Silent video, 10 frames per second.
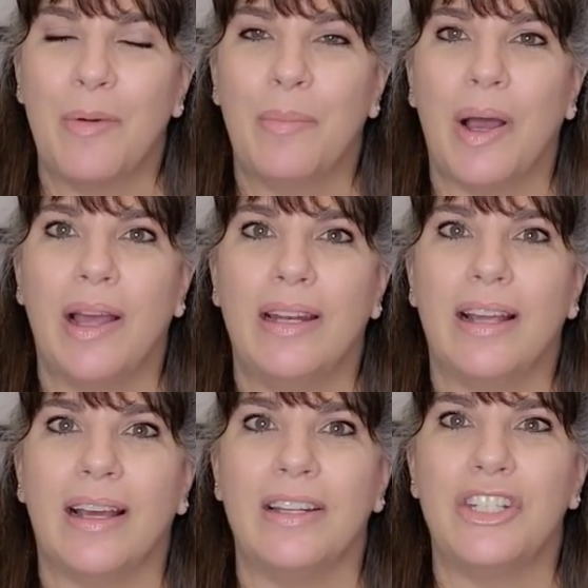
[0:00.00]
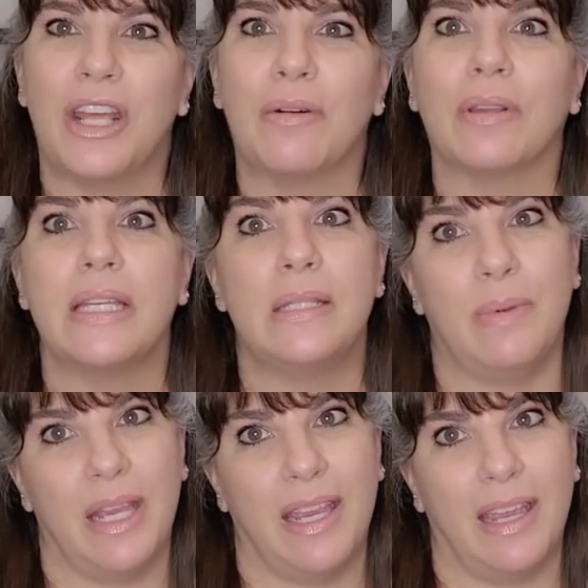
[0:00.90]
But generally
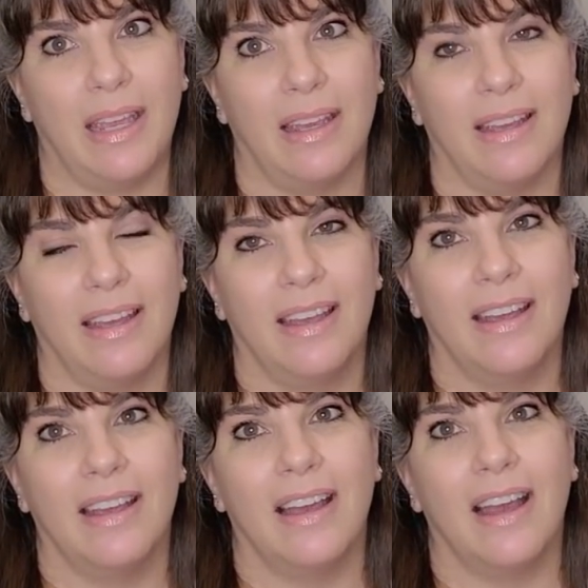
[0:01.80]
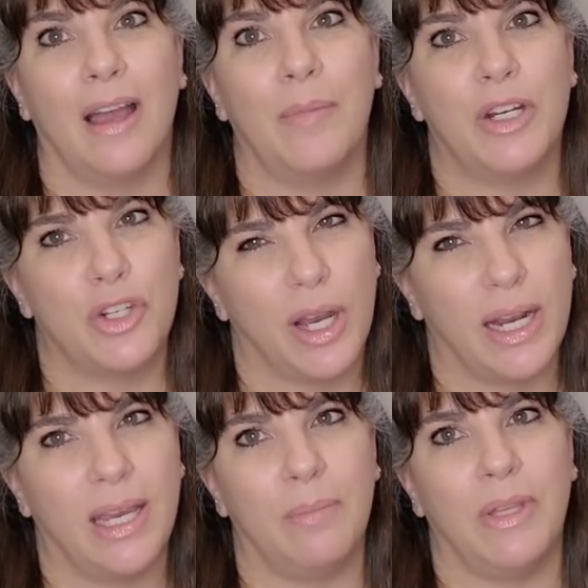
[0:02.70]
speaking, I'm going to try to
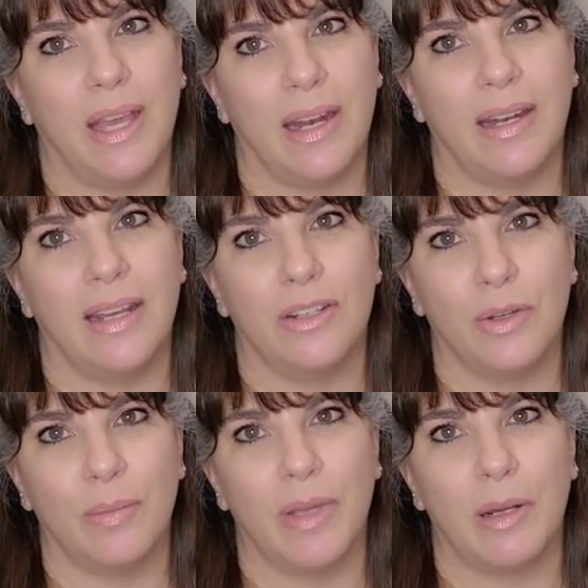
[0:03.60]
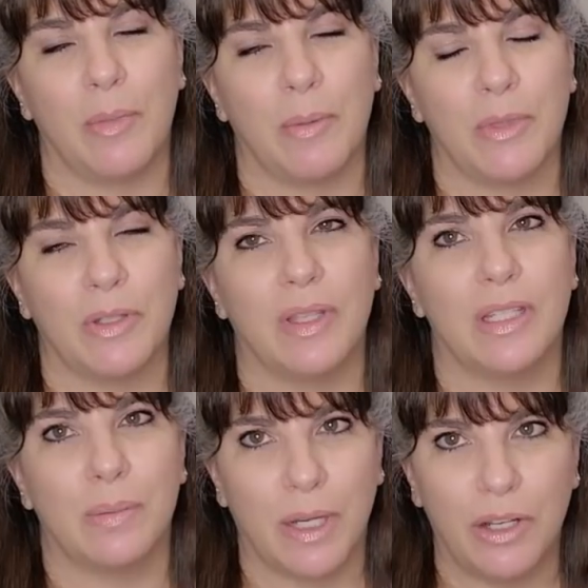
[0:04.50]
keep the editing to a minimum. So
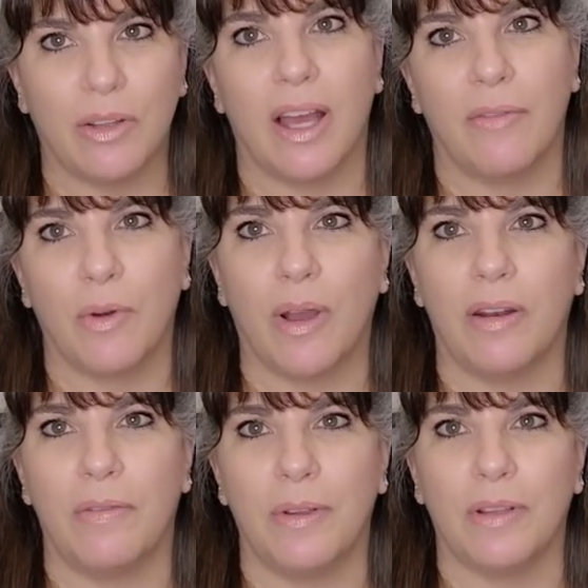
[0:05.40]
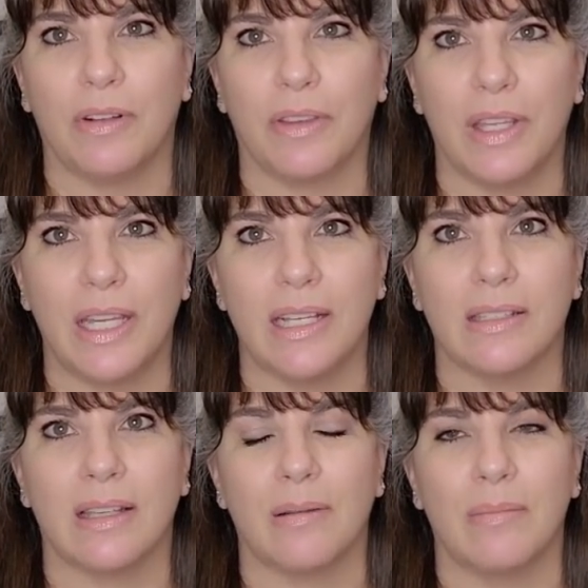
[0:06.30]
this one, you'll have quite a few little
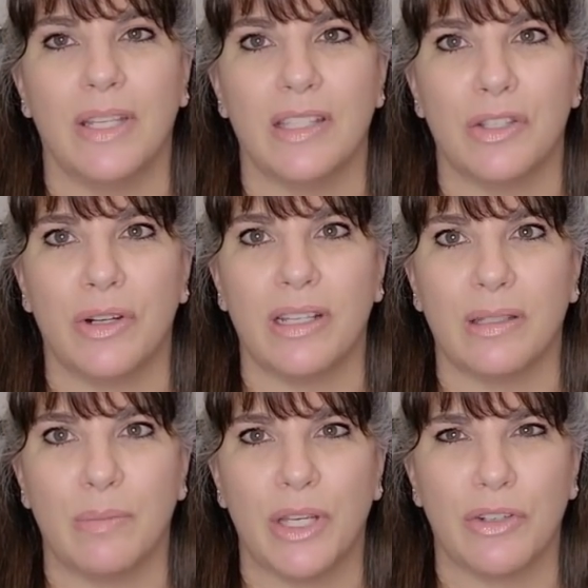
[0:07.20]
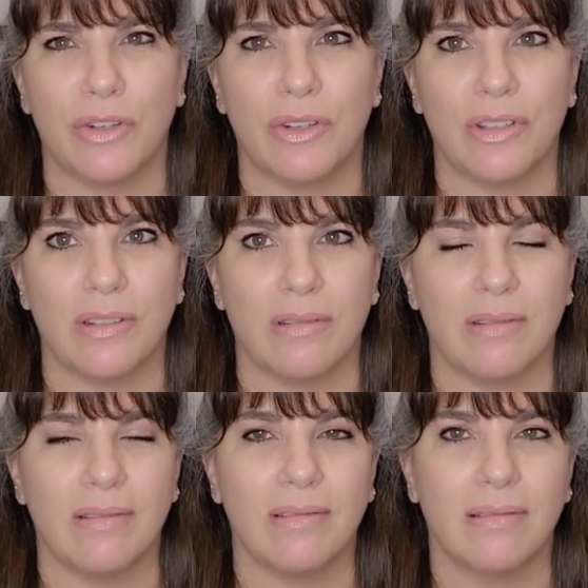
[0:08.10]
things, inserting some pictures and
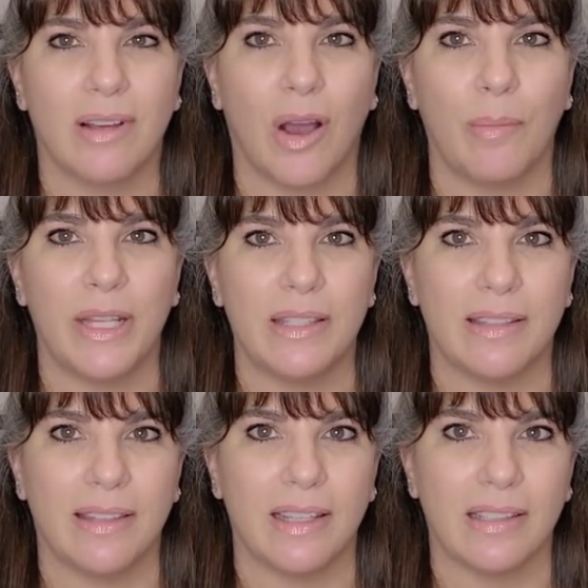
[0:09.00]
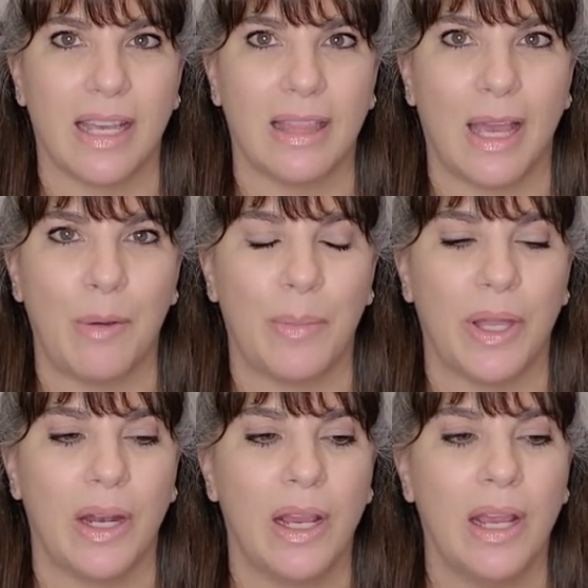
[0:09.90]
comments and things like that.
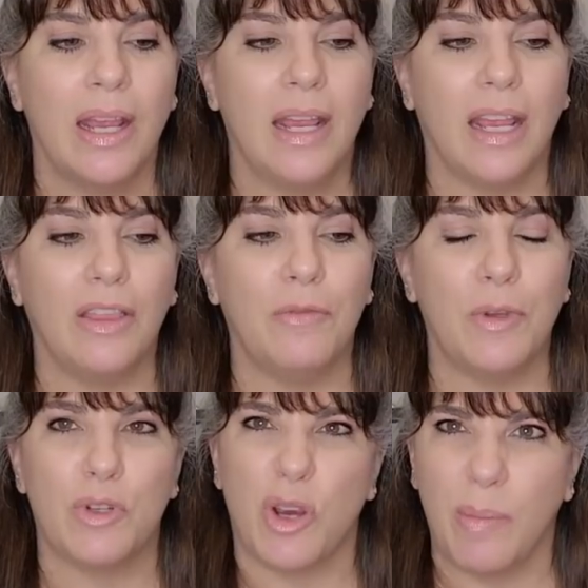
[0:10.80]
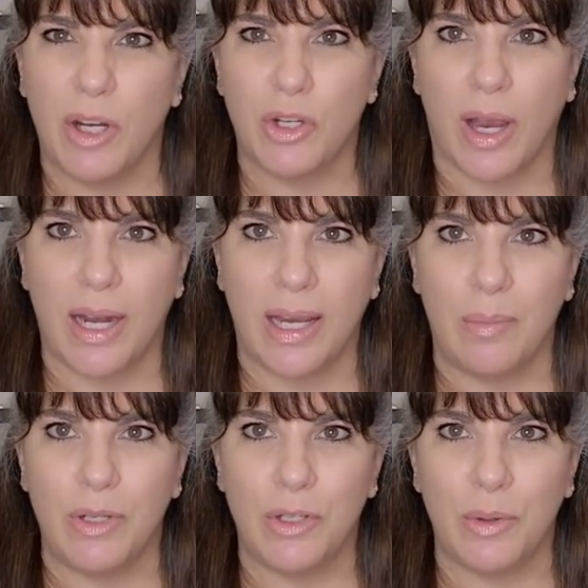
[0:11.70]
But in the future, I'm going to try to
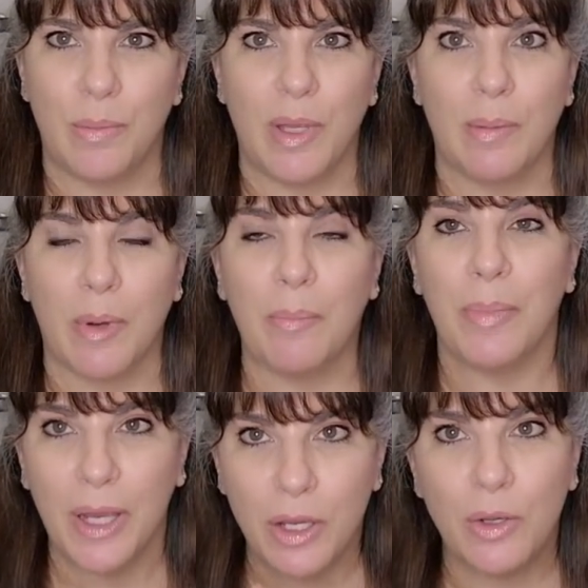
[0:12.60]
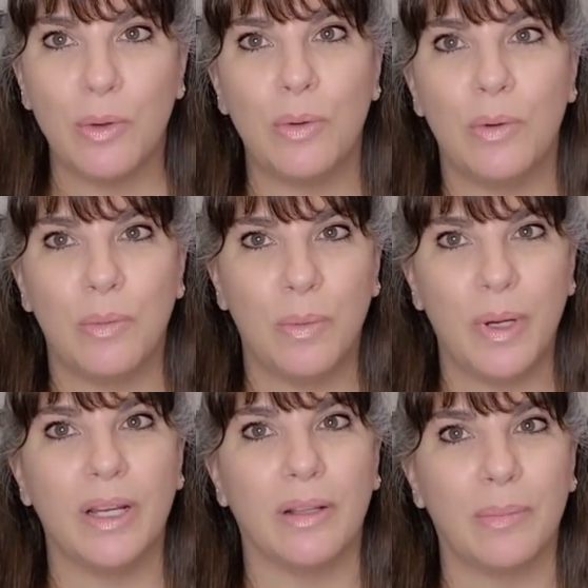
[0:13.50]
keep it to a minimum. But you
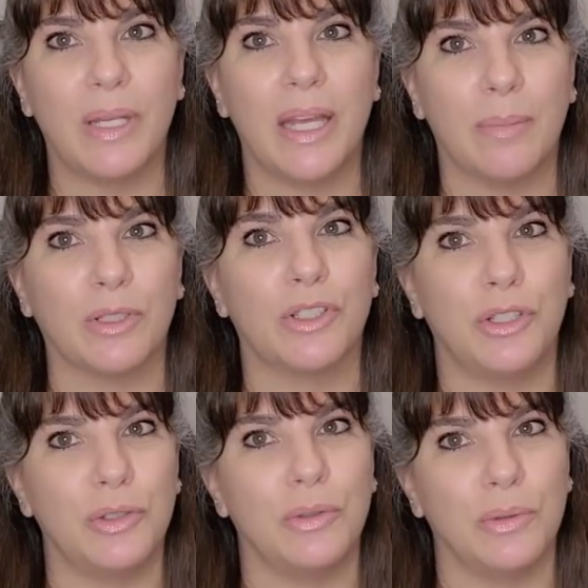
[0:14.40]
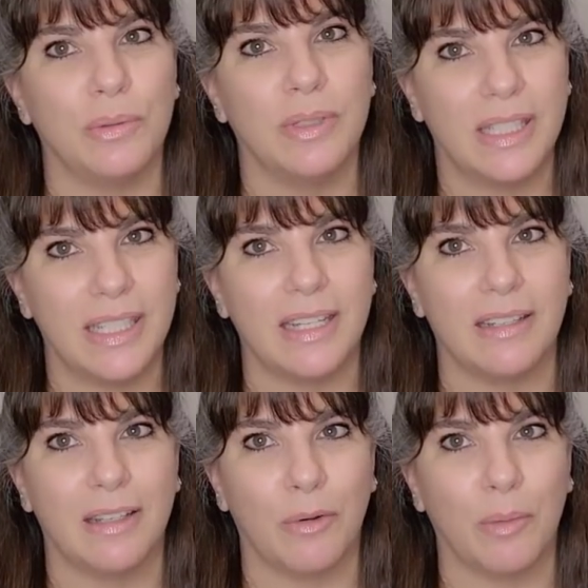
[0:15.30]
will be able to see
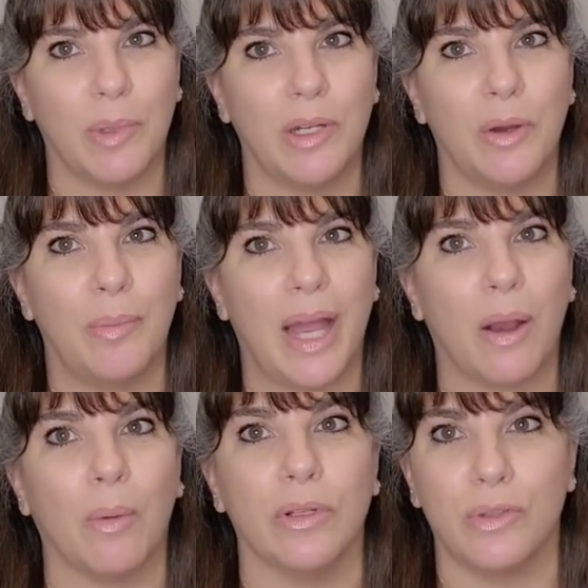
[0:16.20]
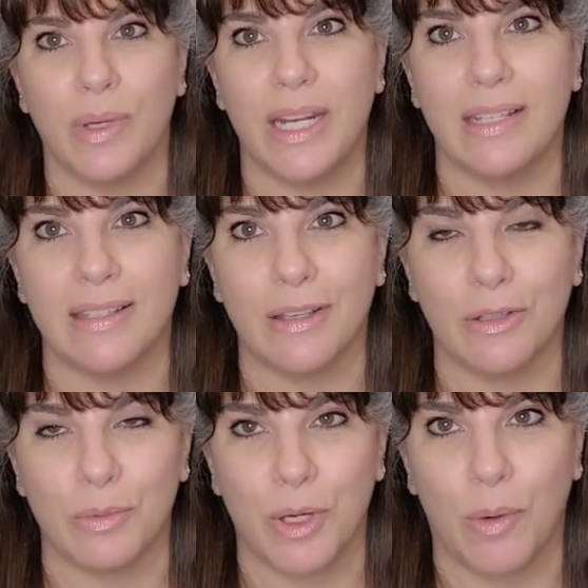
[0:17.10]
it. There will be no backwards reading
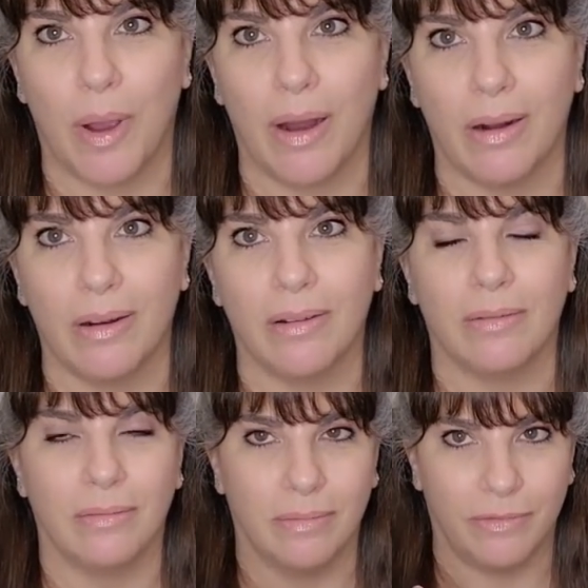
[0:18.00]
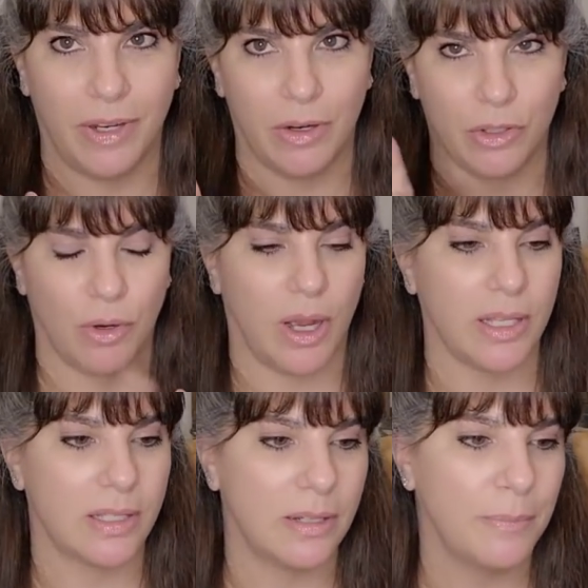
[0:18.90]
skills required. Fingers crossed.